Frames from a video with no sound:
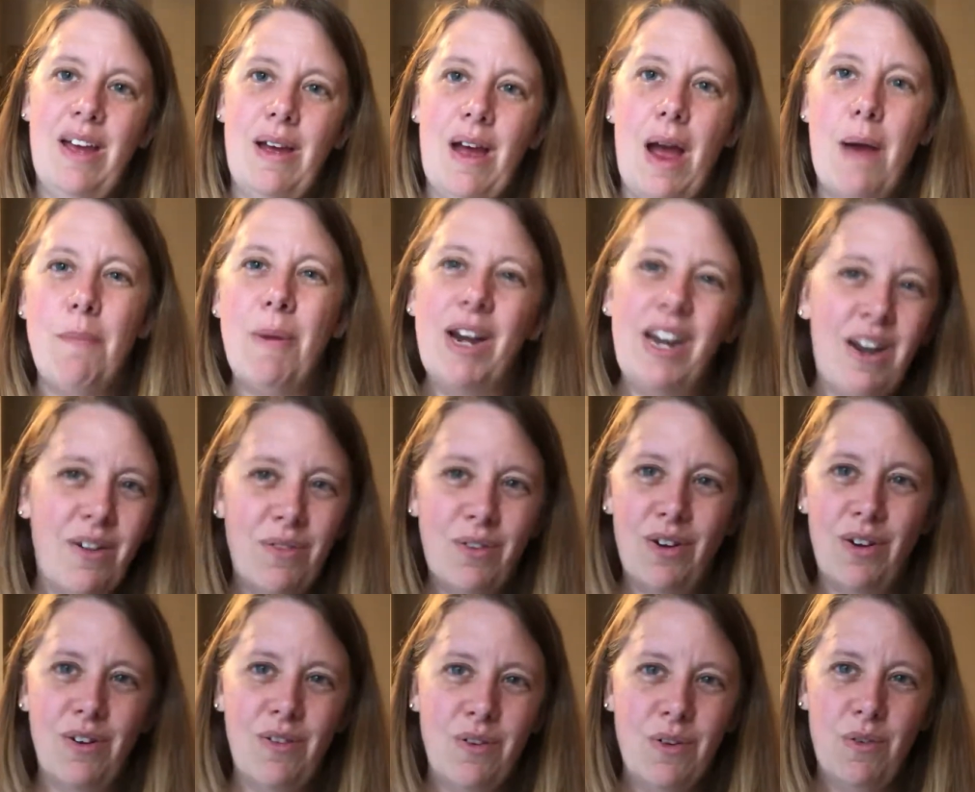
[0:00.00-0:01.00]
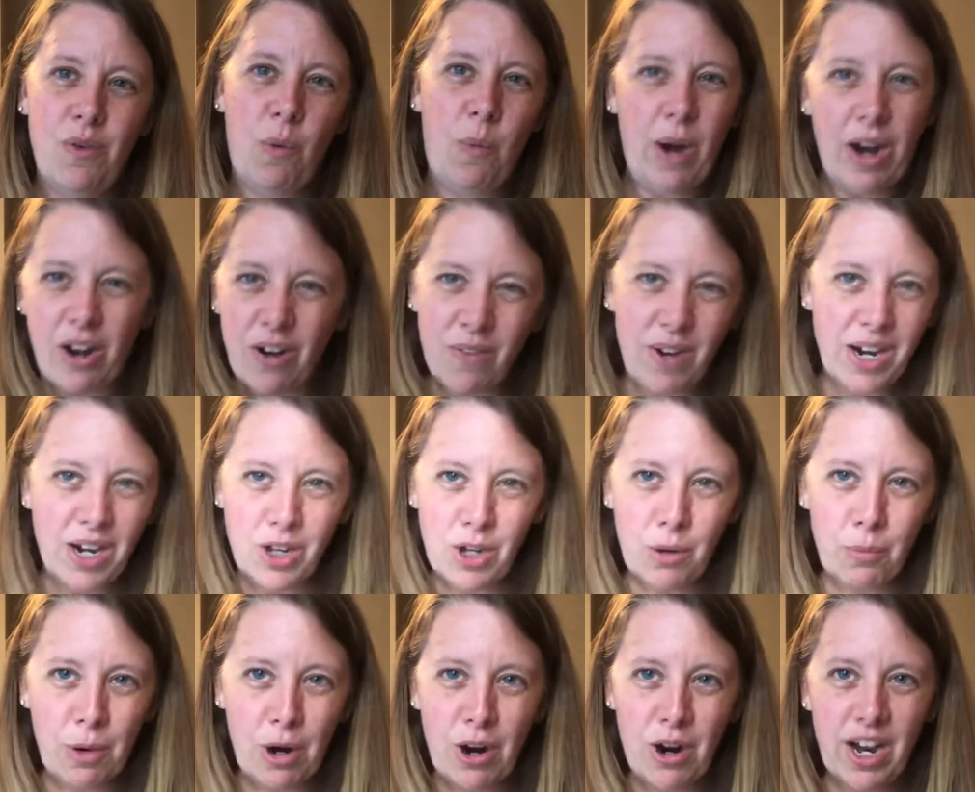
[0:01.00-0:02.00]
I might never wear a regular
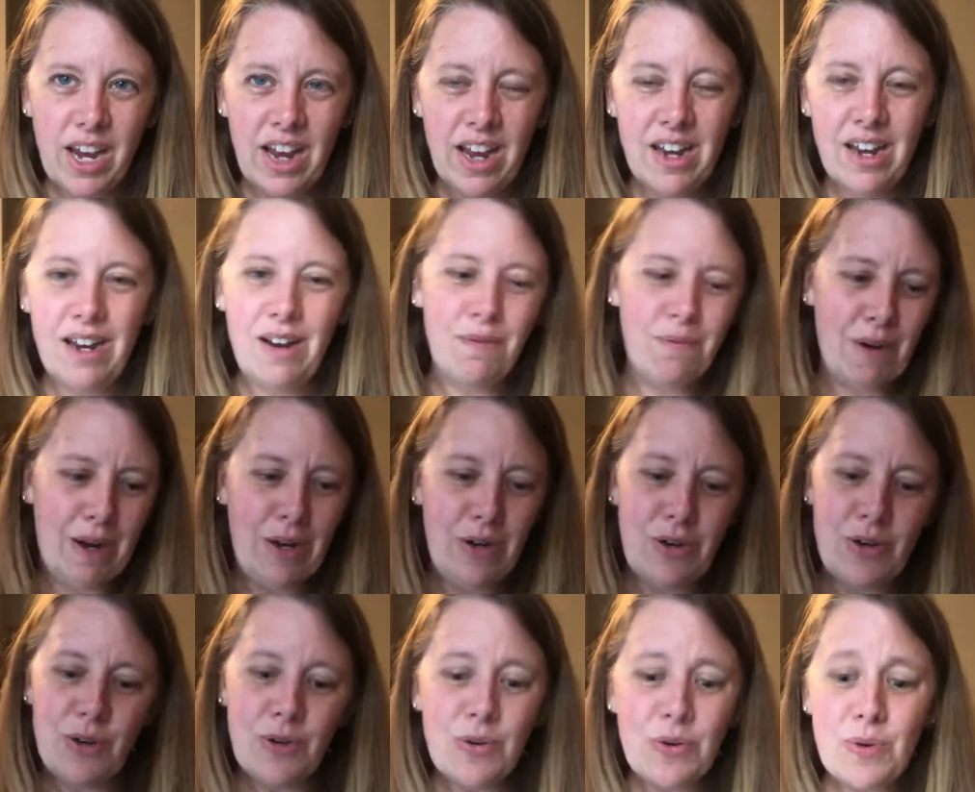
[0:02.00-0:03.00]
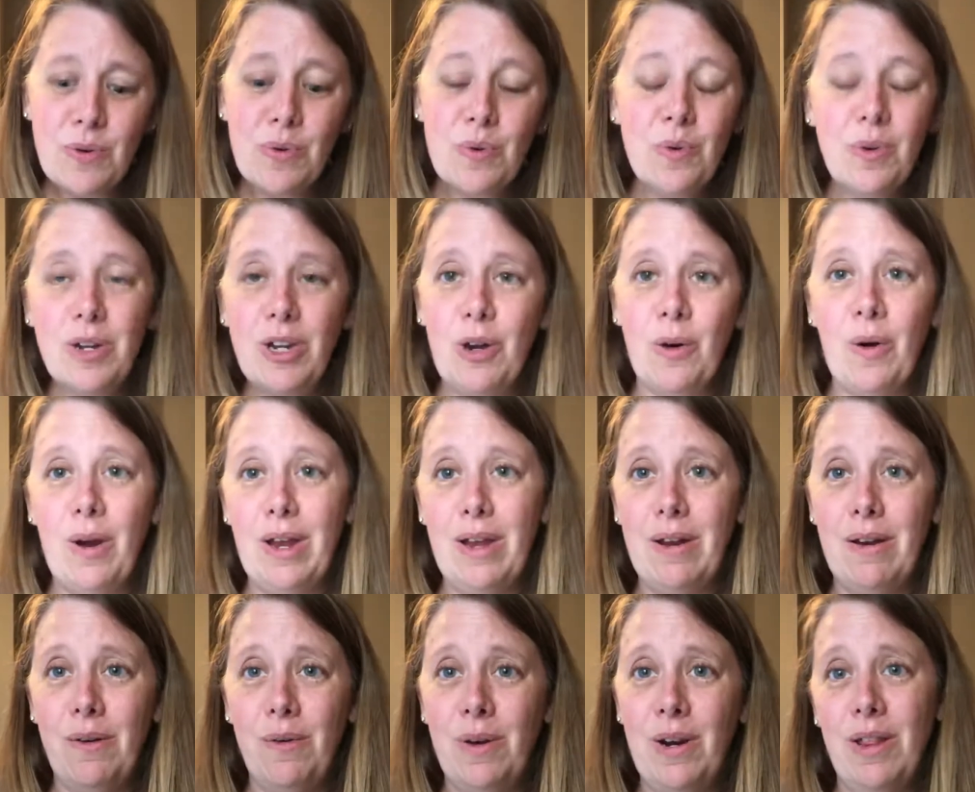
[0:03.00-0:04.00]
bra again. If I do, you know,
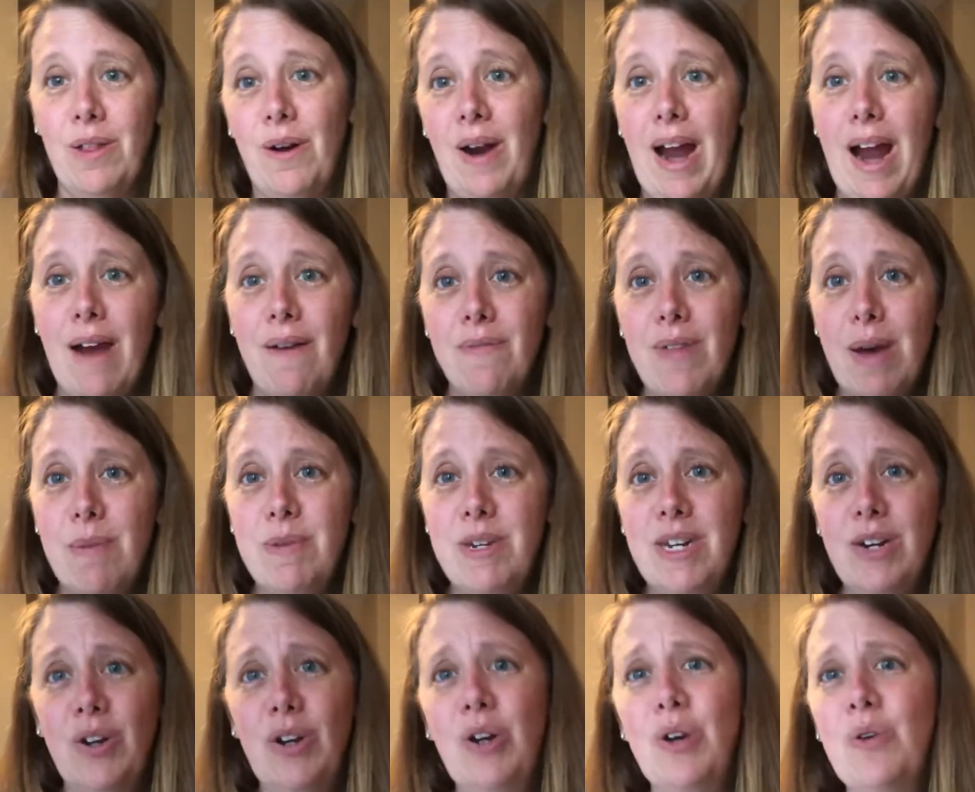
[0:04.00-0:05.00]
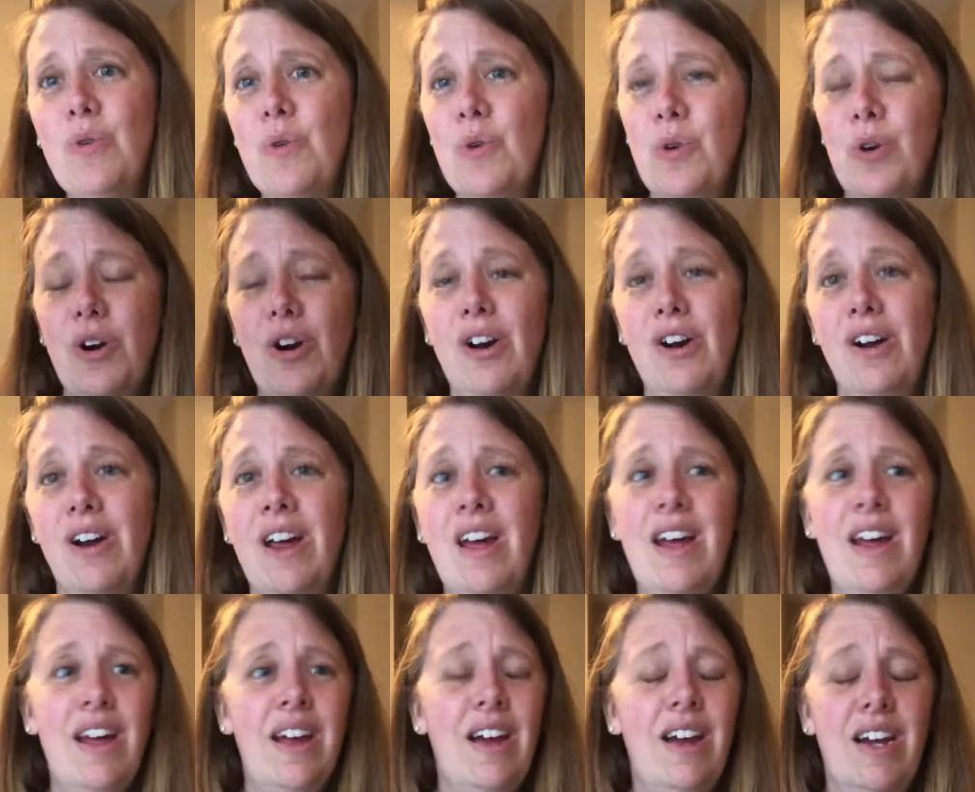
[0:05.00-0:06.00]
it'll either have that material, or
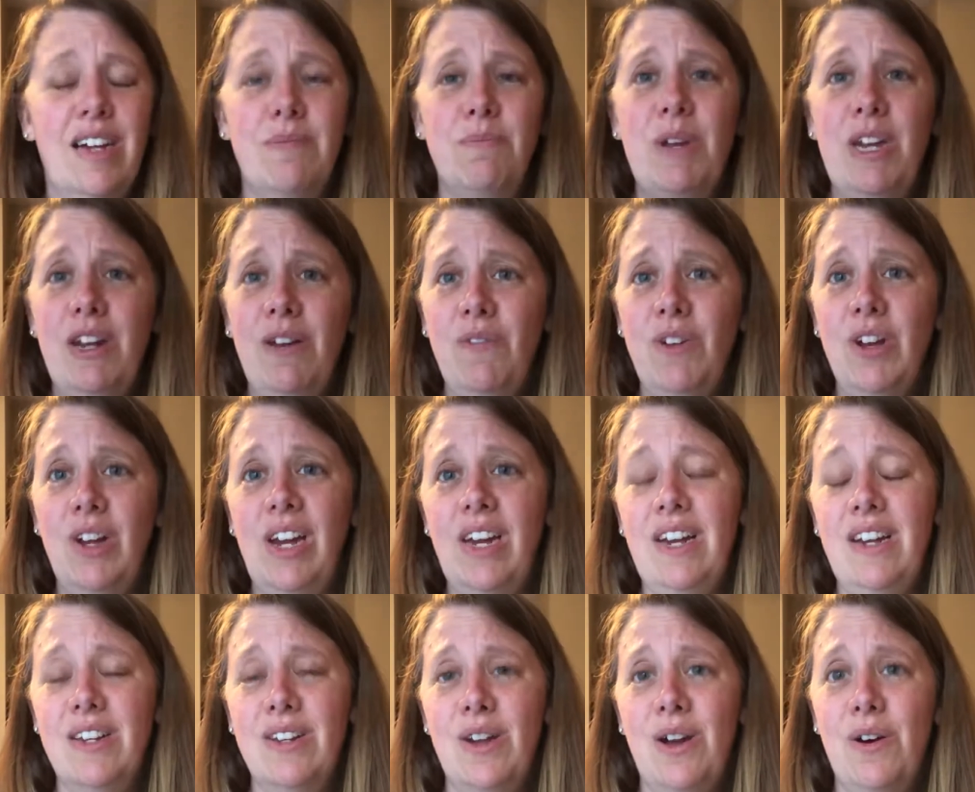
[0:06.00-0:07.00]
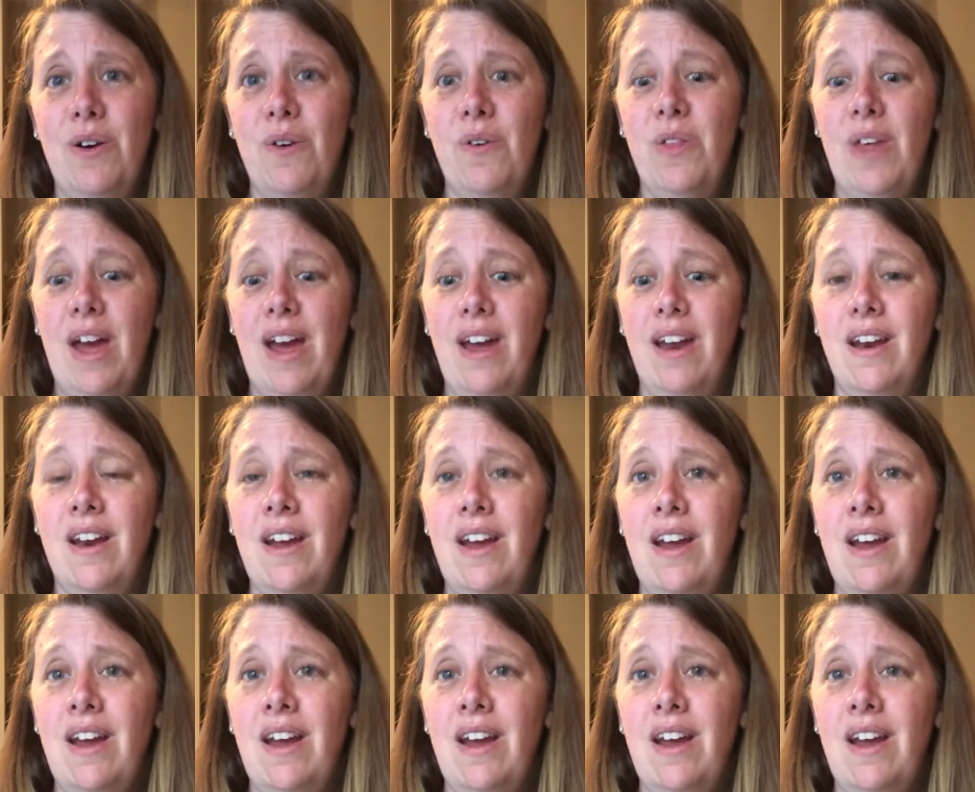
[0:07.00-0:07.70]
as many of you ladies know, that